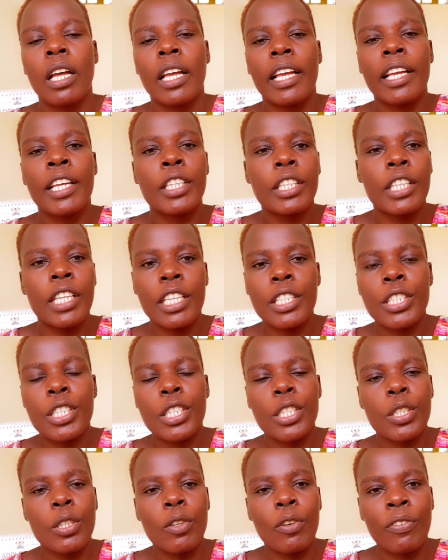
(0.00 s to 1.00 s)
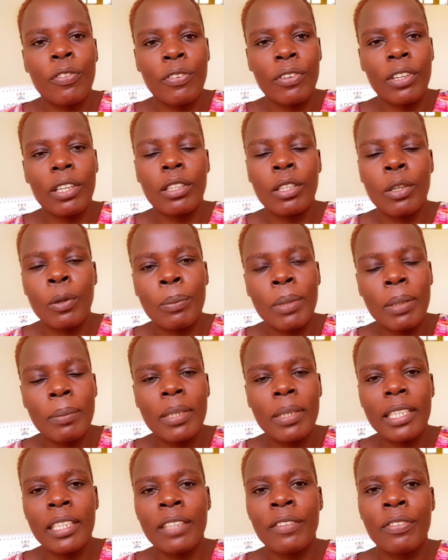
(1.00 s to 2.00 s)
engaging your
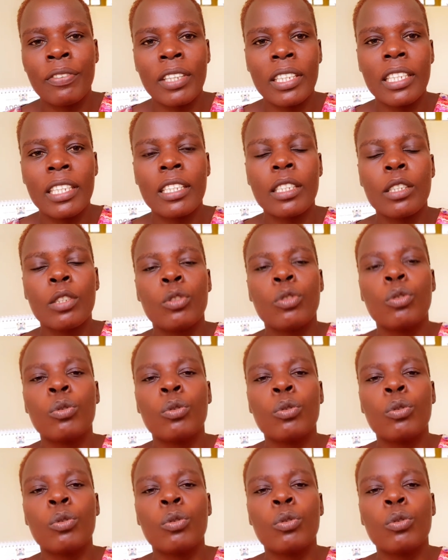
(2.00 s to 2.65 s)
baby in feeding.